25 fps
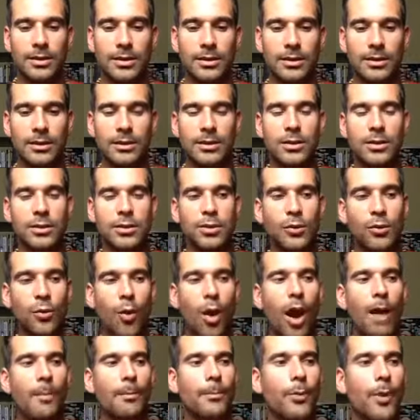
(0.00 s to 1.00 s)
The
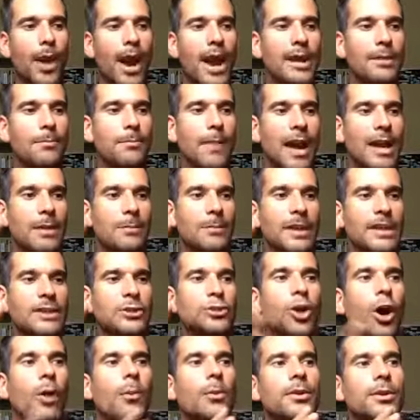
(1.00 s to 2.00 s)
right brain may be
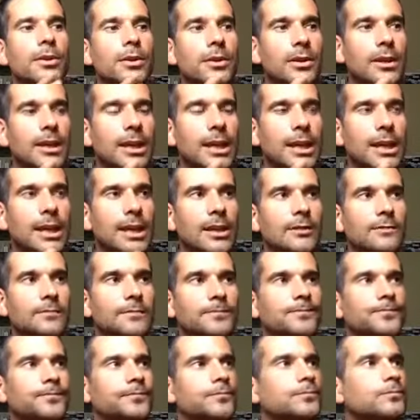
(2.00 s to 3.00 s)
dominant
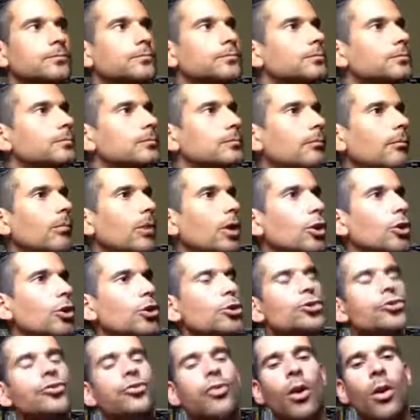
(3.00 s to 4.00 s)
in
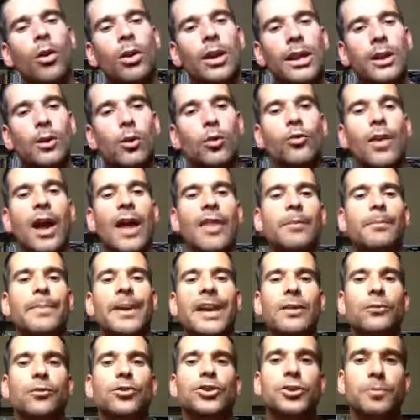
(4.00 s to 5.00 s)
controlling, or rather
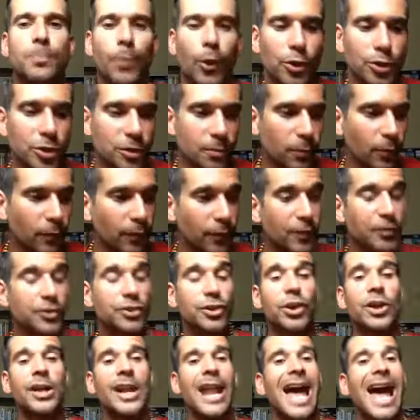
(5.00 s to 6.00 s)
being responsible for
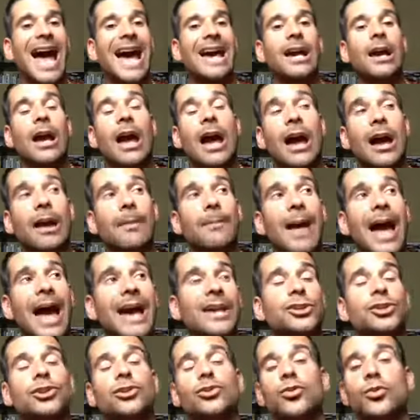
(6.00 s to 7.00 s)
certain
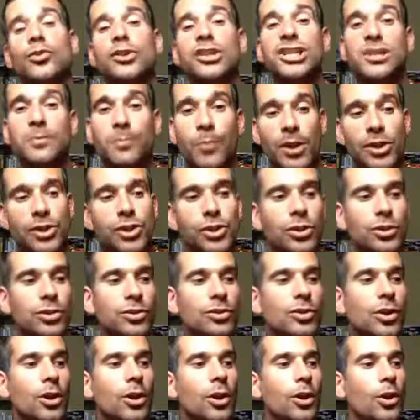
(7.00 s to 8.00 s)
actions or
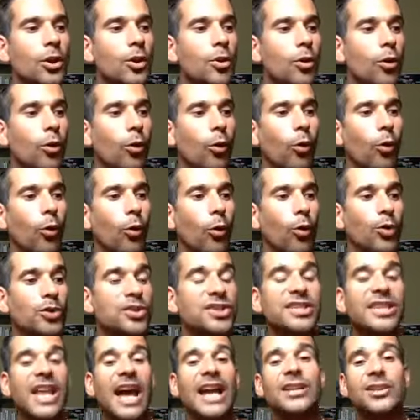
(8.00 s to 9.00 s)
expressions or
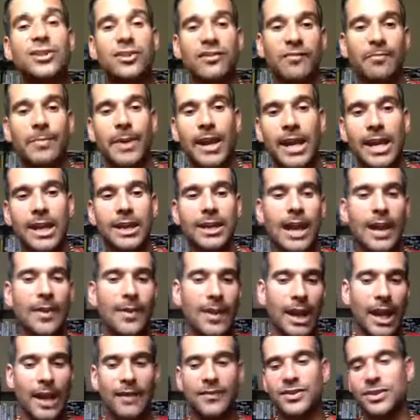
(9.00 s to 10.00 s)
states of being, and
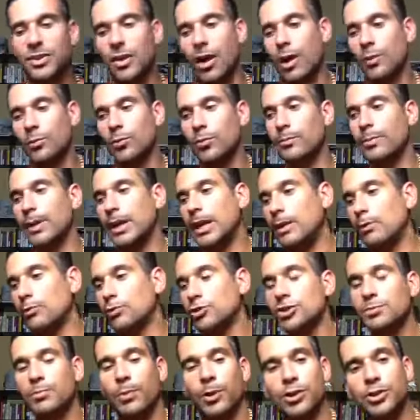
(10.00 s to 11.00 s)
the left side would be
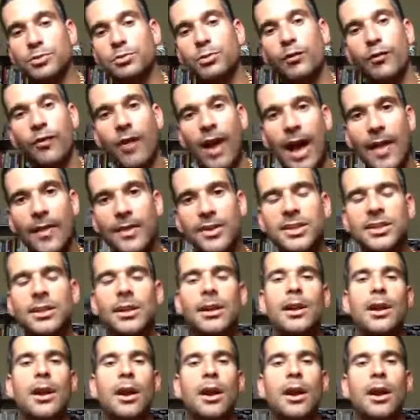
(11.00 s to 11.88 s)
responsible for others.